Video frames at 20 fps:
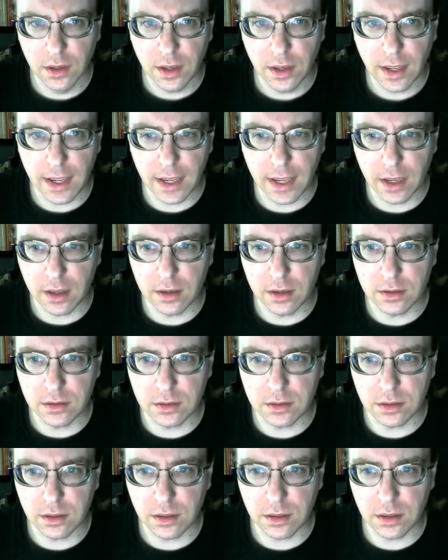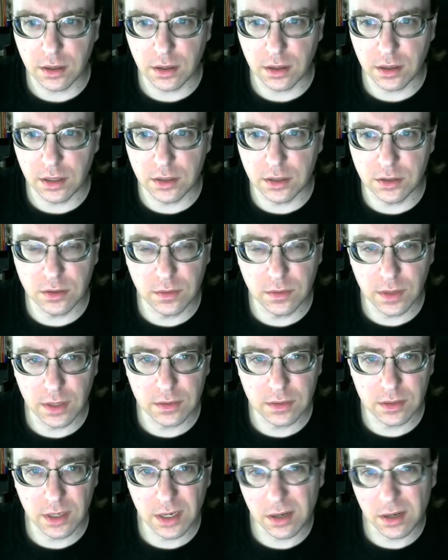And in
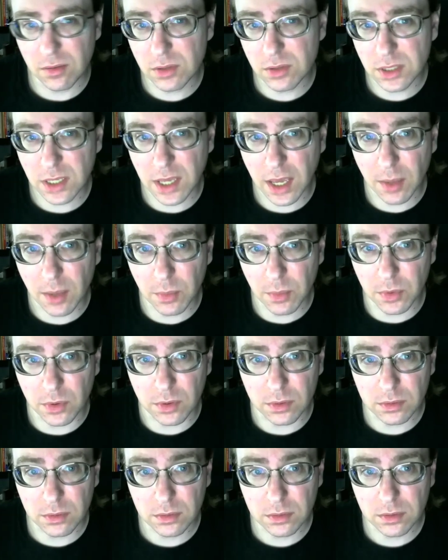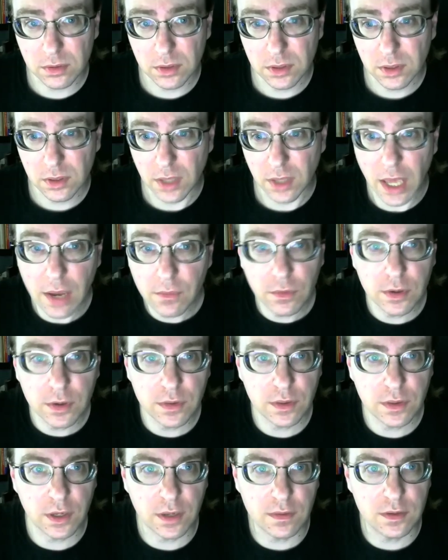2008, he was a gamble.
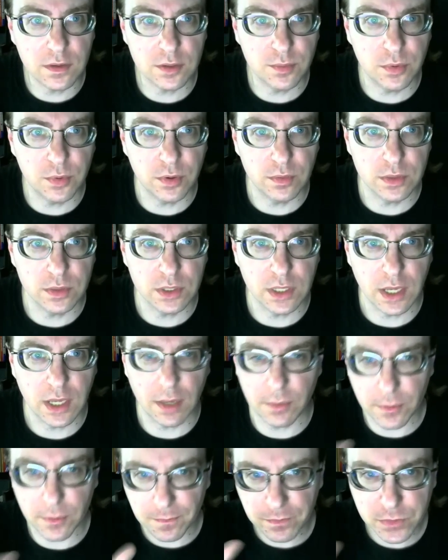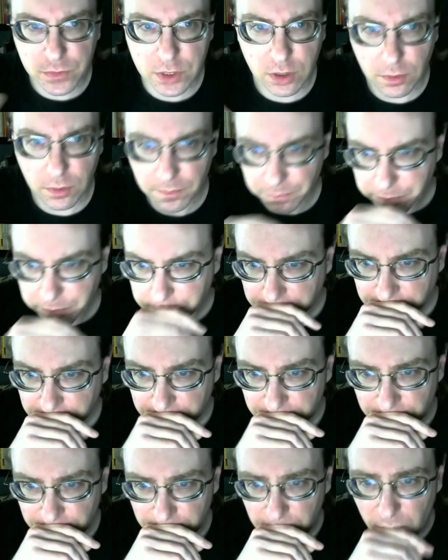Everything at this point was a gamble. So,
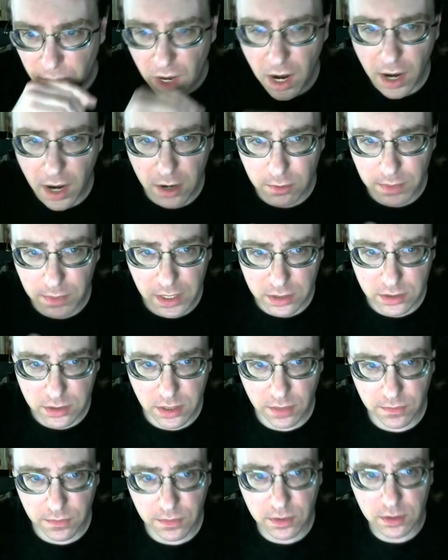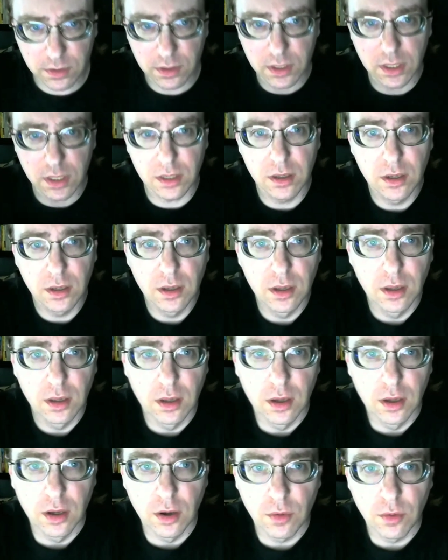Iron Man definitely
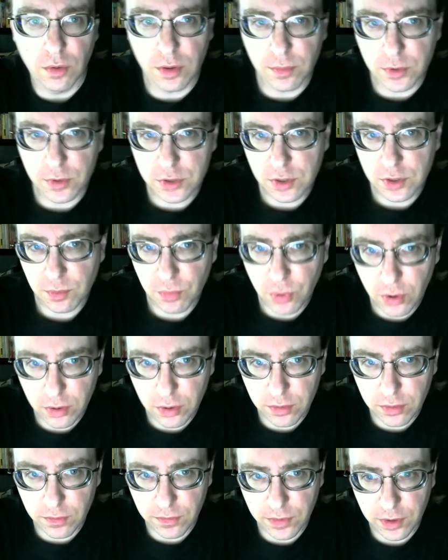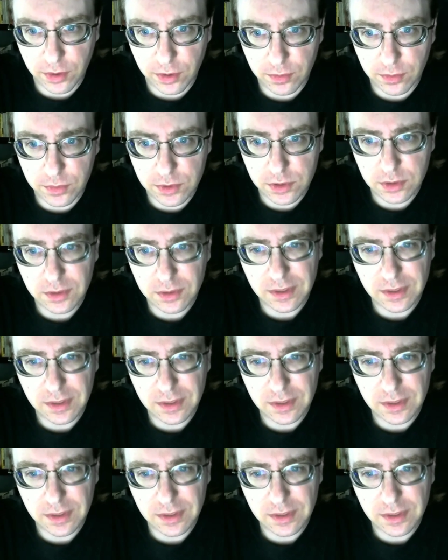one of the most important films,